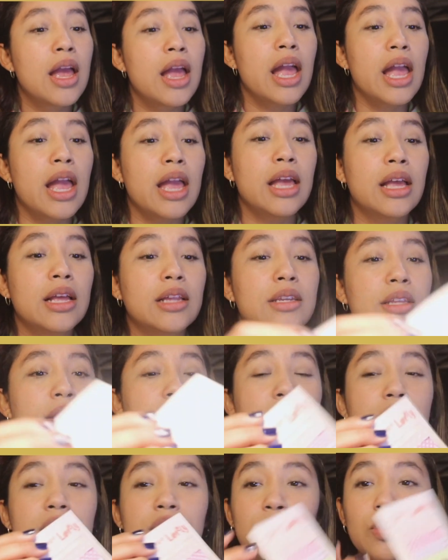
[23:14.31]
And
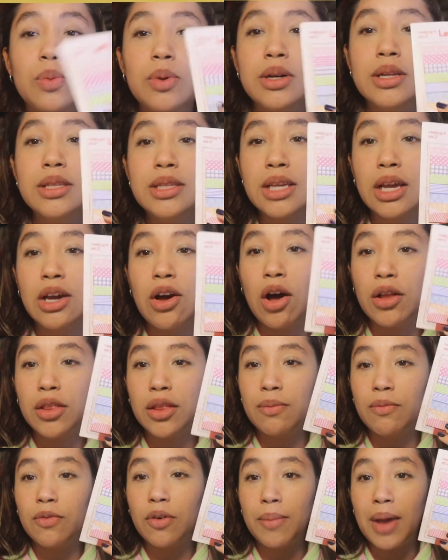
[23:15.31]
these ones, I got
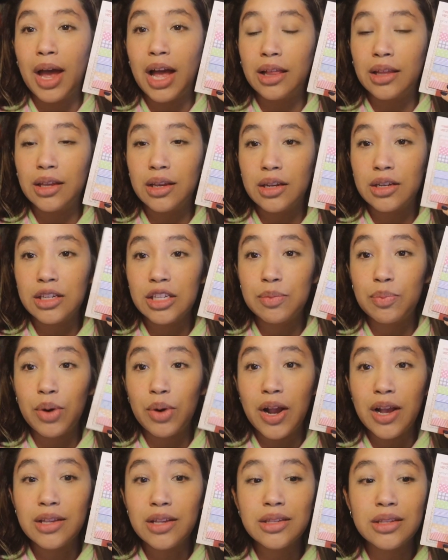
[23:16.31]
them from
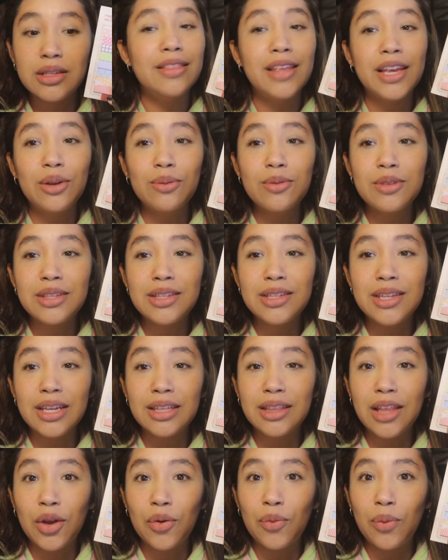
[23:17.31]
AliExpress. They don't
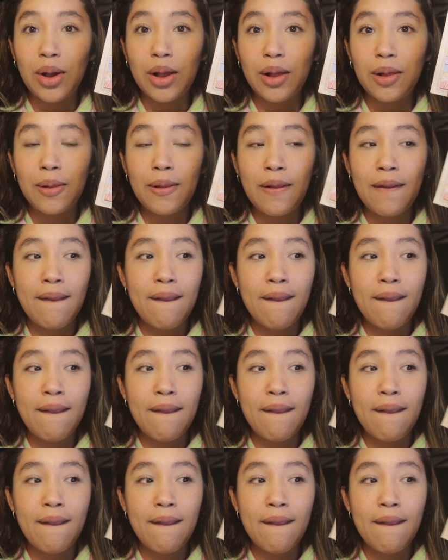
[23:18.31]
stick that well,